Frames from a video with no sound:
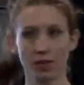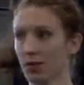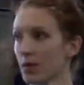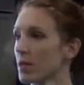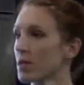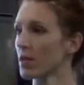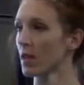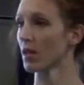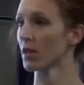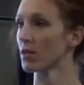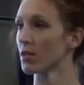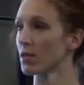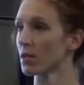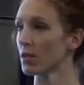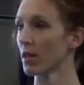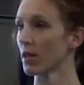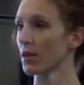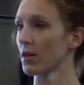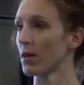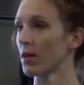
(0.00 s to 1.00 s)
the first day, just
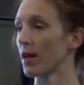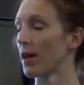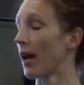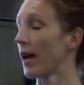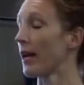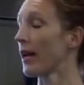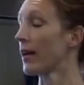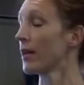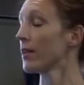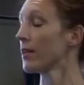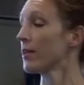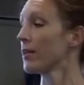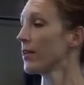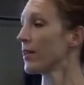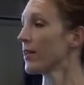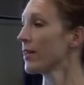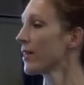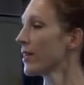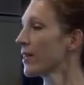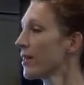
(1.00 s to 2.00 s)
like, no, I didn't do
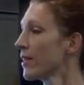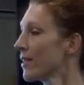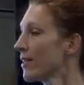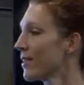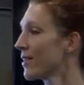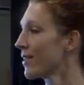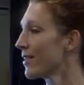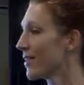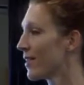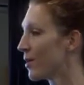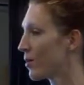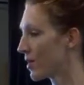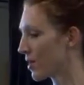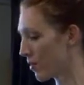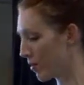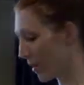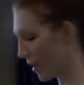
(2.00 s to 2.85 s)
anything. It wasn't